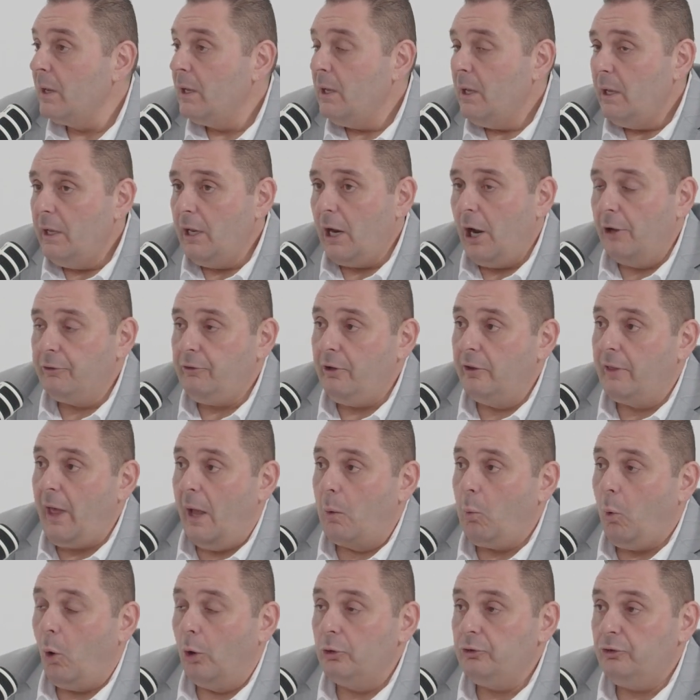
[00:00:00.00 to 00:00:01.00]
You know, did they
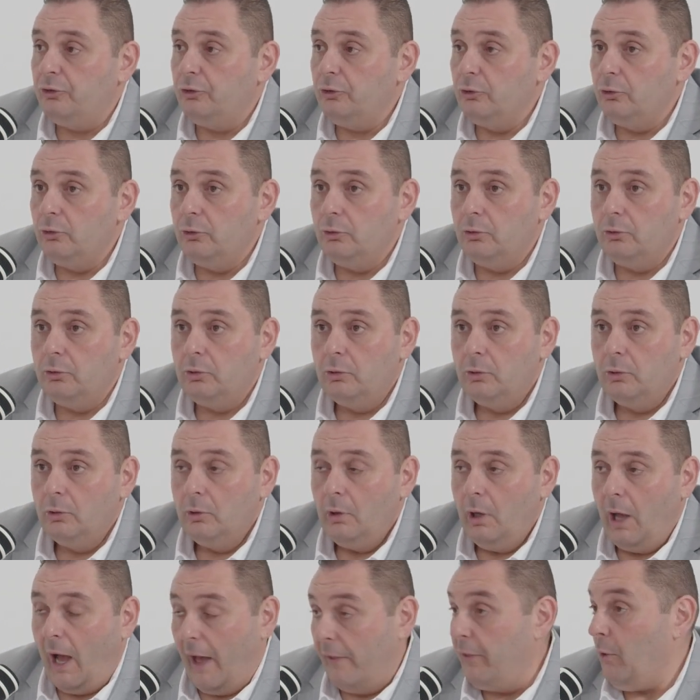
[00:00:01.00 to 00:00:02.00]
want to,
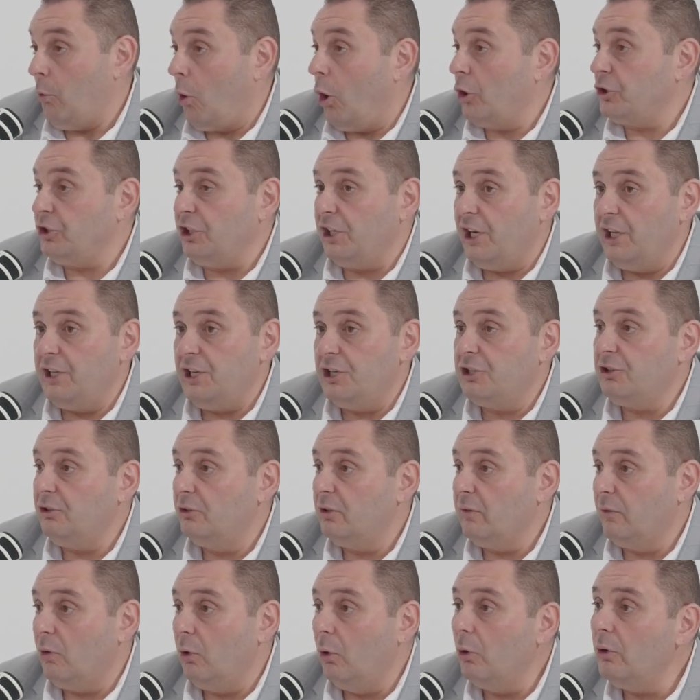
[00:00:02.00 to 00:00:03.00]
under auction conditions,
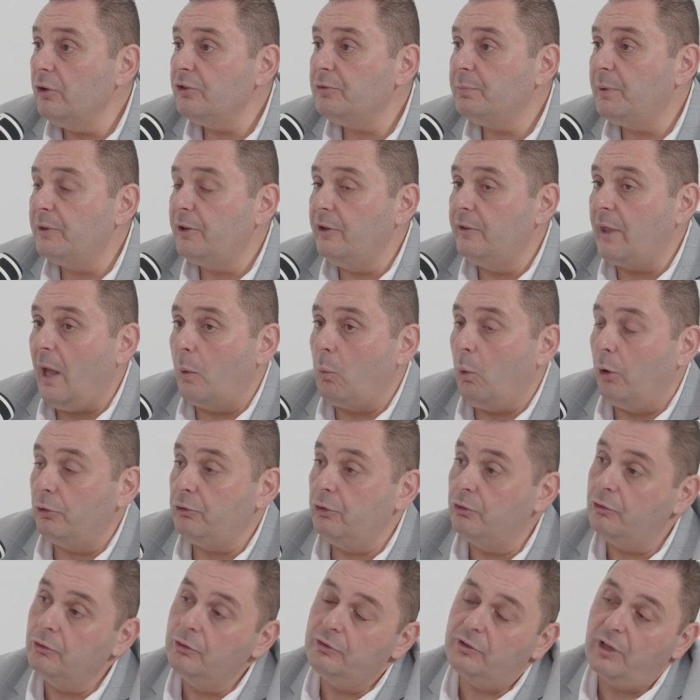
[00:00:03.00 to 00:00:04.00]
of course, but did they want
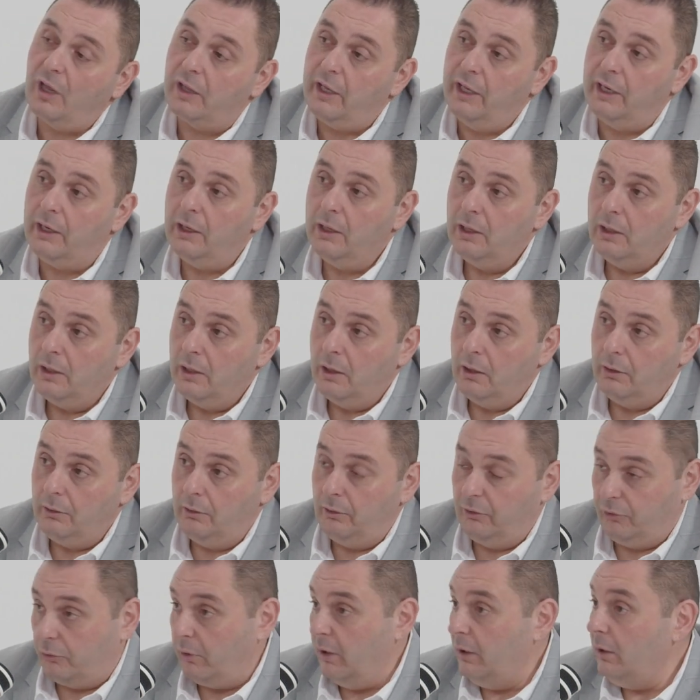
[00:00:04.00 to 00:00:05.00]
to do something
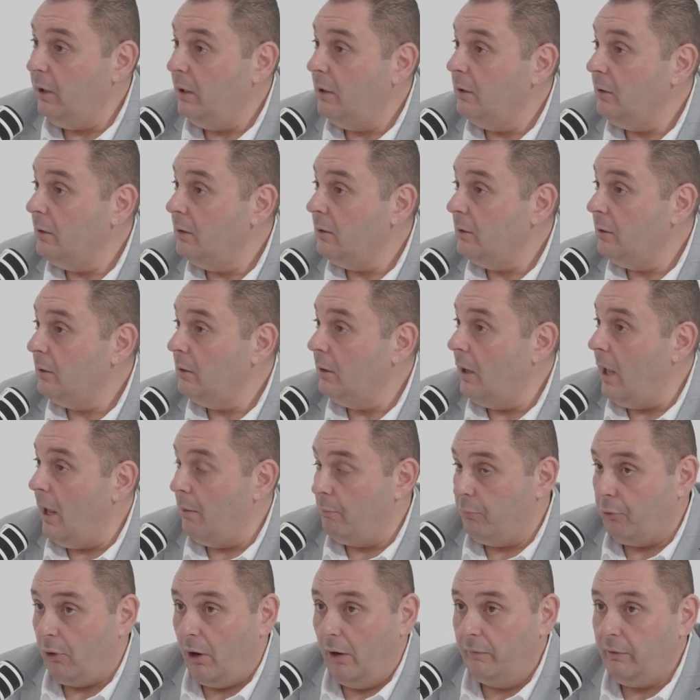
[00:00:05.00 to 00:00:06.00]
discreetly
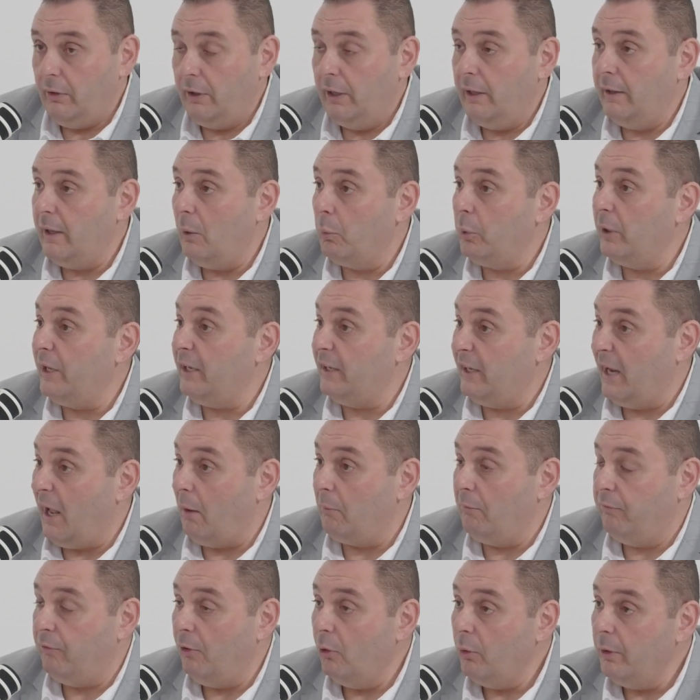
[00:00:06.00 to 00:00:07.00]
and privately, and they're willing to
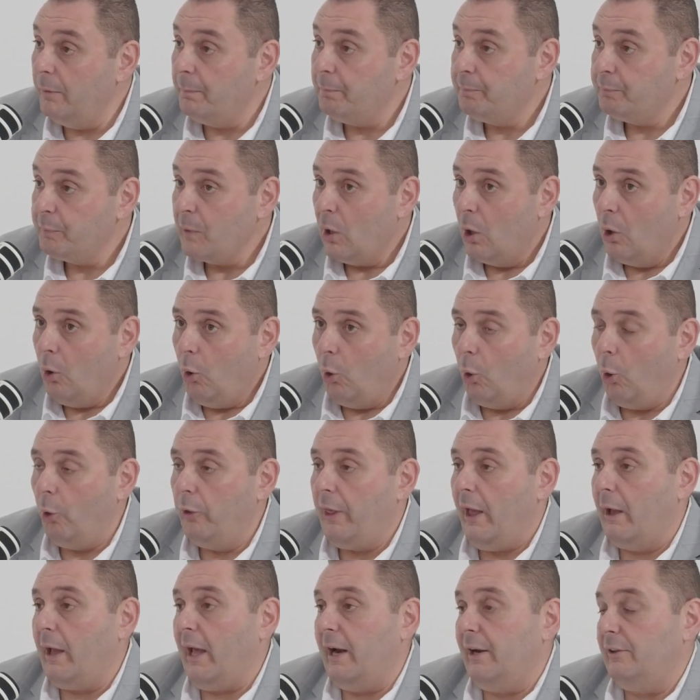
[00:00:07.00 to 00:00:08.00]
come forward, or
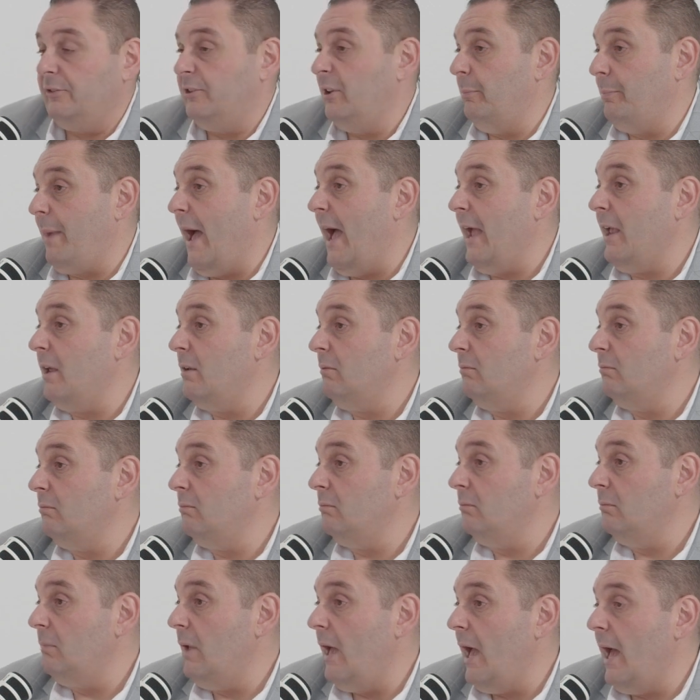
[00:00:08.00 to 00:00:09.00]
they're going to sit back?
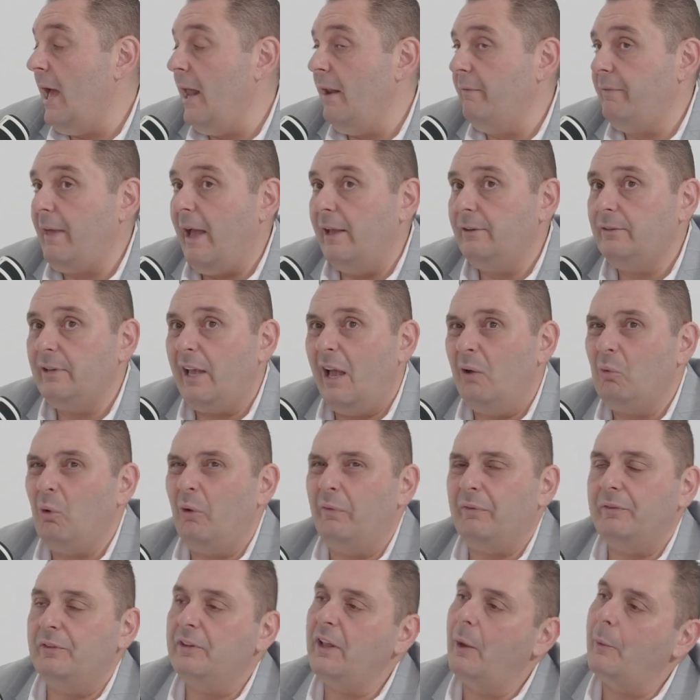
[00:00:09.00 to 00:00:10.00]
And if they say, well,
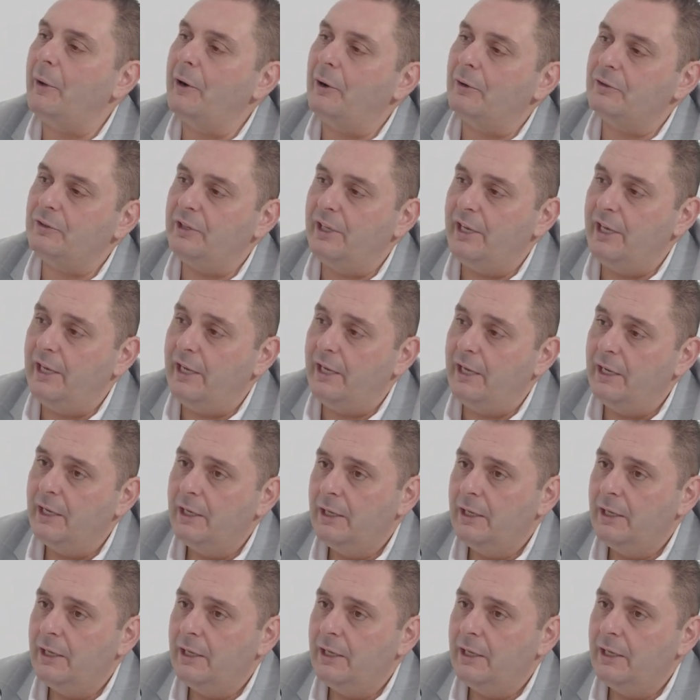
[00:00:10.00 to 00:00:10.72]
if there's no one else here,